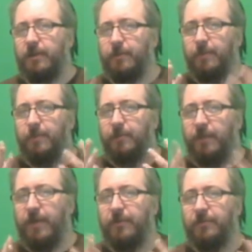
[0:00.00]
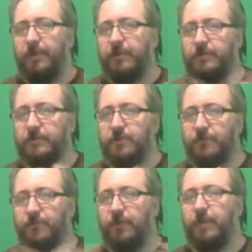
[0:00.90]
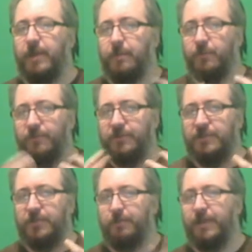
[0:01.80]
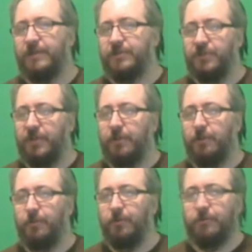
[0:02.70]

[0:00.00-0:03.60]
I remember a lot of things from that movie scene by scene almost.